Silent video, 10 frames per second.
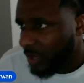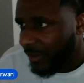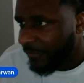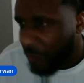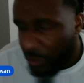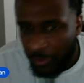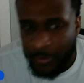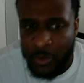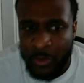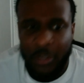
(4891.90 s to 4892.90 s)
food from
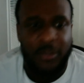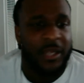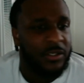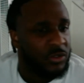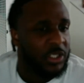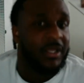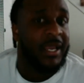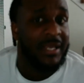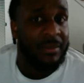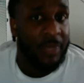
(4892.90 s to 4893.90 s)
you, that you should let
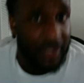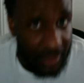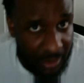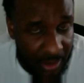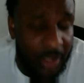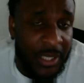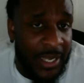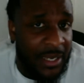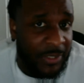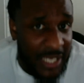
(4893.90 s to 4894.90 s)
him
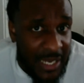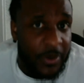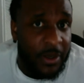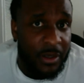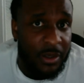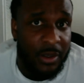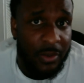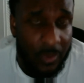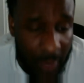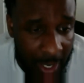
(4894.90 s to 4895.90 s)
keep it,
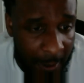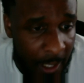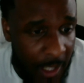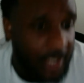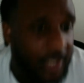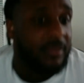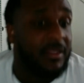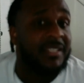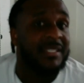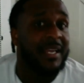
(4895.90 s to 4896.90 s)
right?
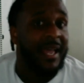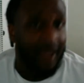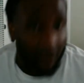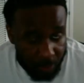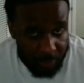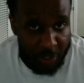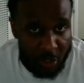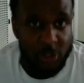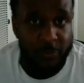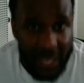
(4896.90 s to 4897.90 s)
This helps
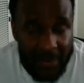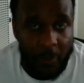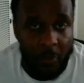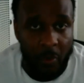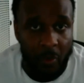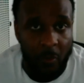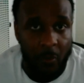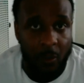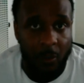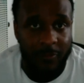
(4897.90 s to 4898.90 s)
those people.
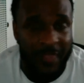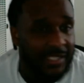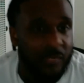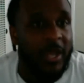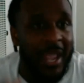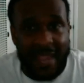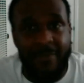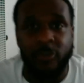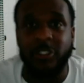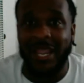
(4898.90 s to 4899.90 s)
That's what
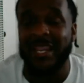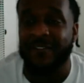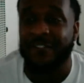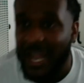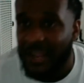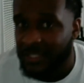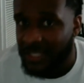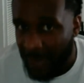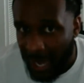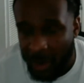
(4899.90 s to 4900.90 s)
Amos 8 and 5 is
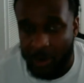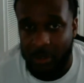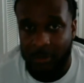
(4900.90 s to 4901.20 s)
about.